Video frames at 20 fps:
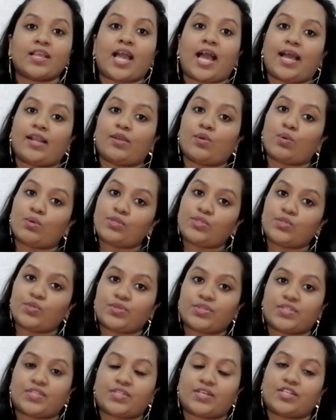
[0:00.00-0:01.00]
And also
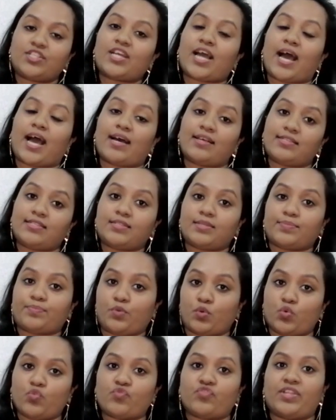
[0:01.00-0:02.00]
research has
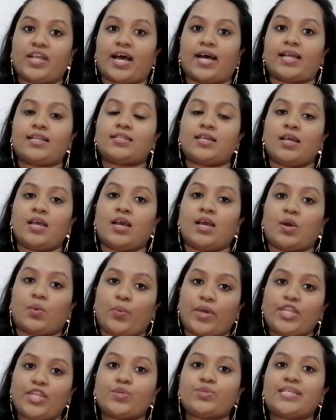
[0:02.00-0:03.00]
proved that
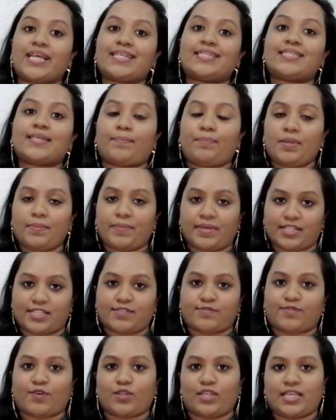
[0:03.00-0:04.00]
when you take
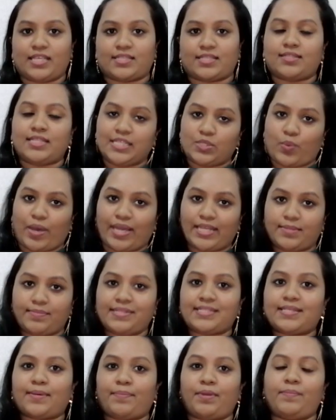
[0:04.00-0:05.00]
supplements for these
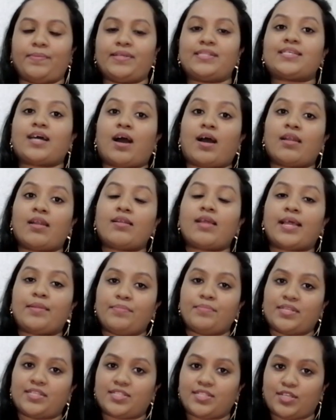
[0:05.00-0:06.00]
vitamin supplements are
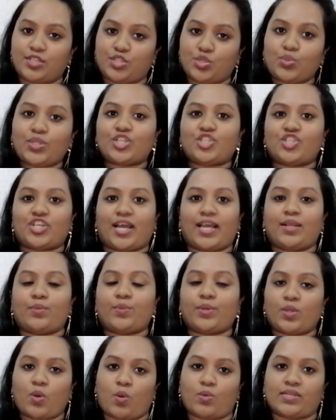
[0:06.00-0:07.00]
administered to the child
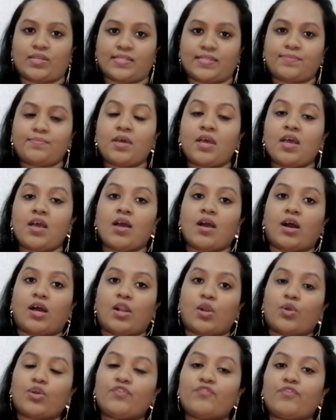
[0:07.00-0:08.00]
with autism, a
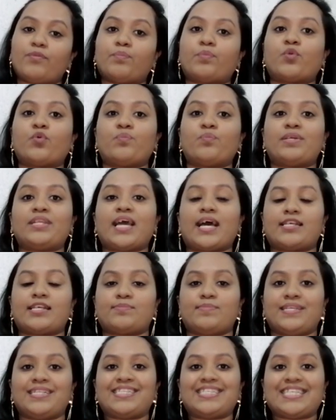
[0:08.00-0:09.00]
lot of improvement has
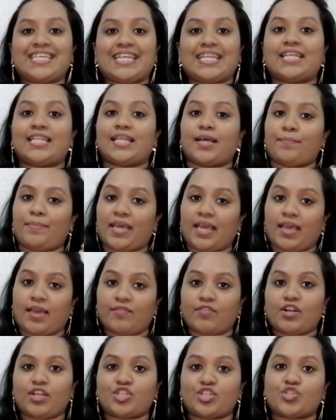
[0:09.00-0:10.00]
been seen in their
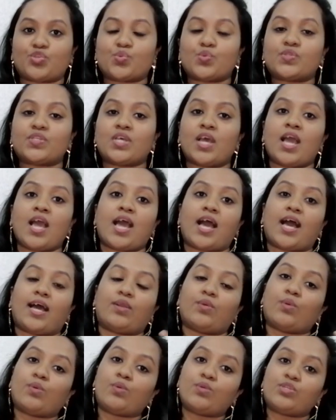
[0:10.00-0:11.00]
behavioral issues,
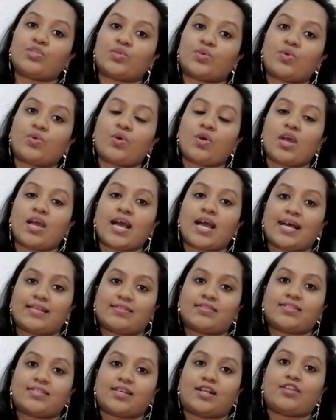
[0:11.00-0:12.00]
and also as
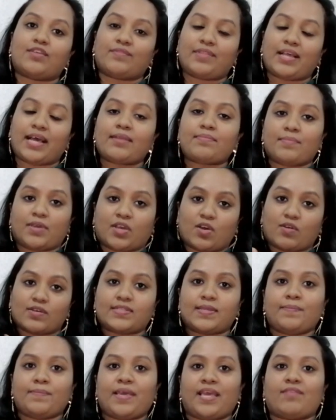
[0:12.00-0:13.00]
a result of that, because
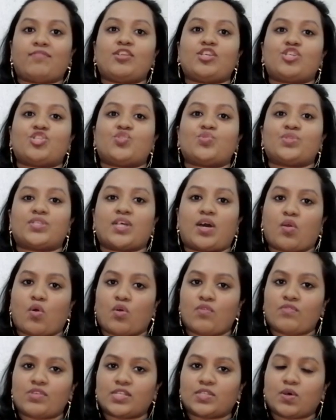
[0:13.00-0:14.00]
the behavioral issues are
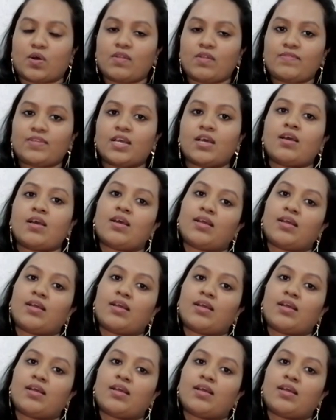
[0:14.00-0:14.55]
all resolved,